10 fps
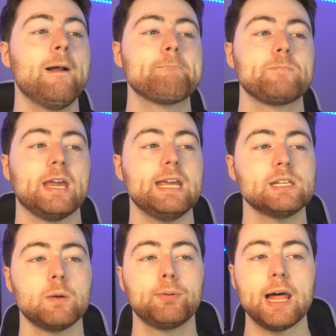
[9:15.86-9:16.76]
And he's
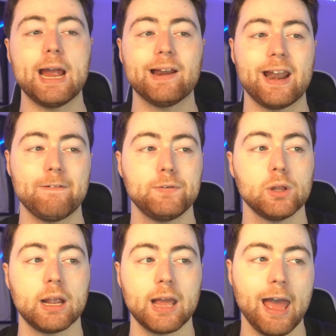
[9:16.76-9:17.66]
a player that I feel
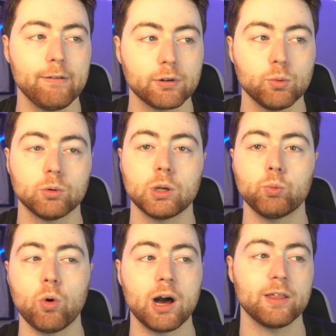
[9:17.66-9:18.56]
like everyone would
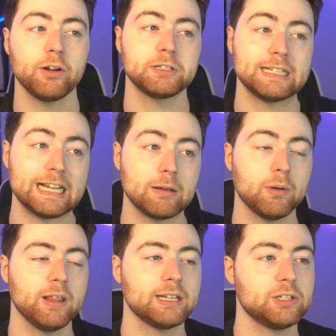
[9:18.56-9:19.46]
want on their team,
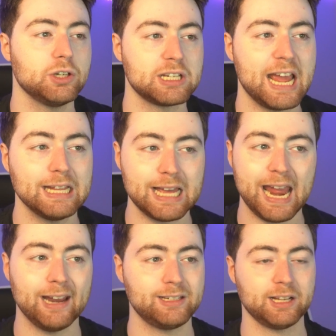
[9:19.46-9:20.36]
unless you just hate the
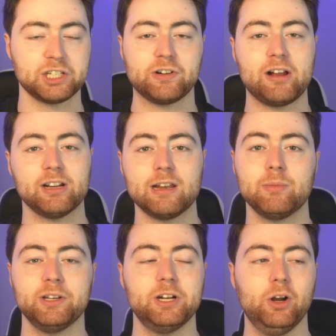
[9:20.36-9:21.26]
antics surrounding him
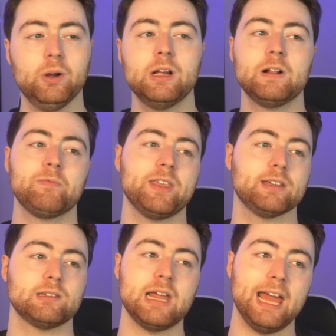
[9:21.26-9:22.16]
with,
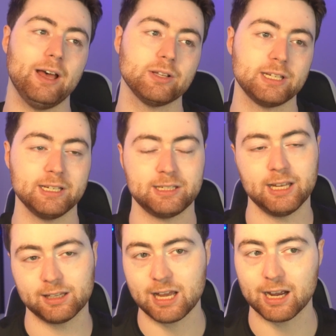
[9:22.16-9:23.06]
his nails and his
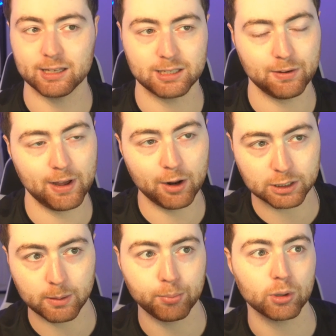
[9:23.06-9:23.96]
TikTok and stuff. I know
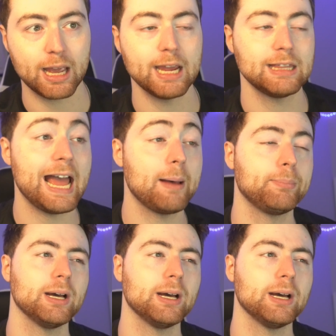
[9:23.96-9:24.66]
some people can hate that, but